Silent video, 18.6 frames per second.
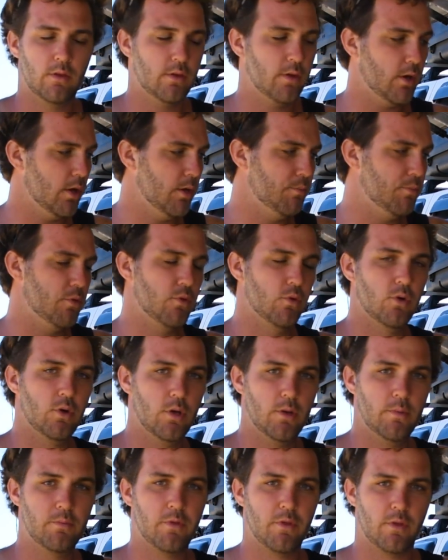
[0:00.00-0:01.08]

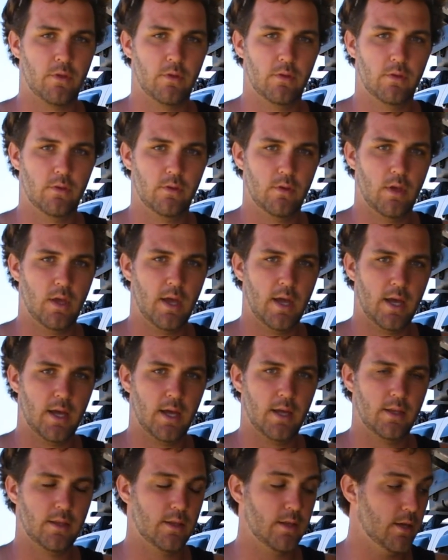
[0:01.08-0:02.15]
absorbs
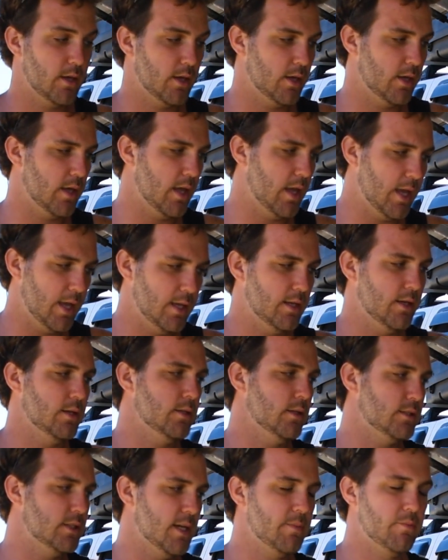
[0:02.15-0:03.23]
the heat
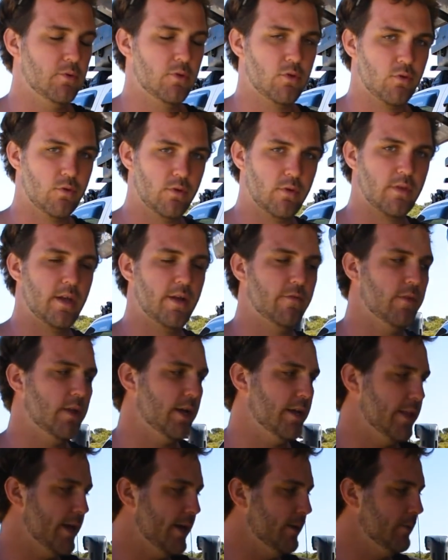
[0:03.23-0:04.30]
and the temperature and stuff
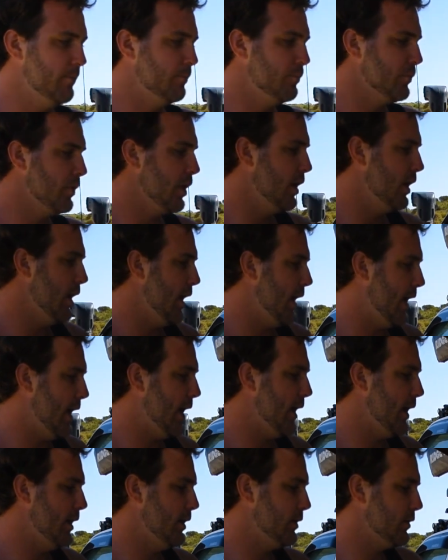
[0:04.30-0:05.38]
like that.
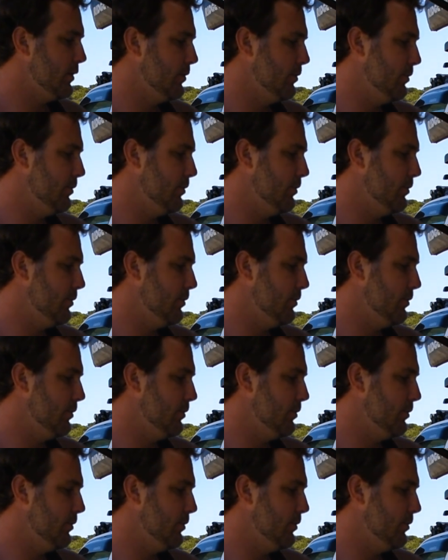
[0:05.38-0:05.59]
And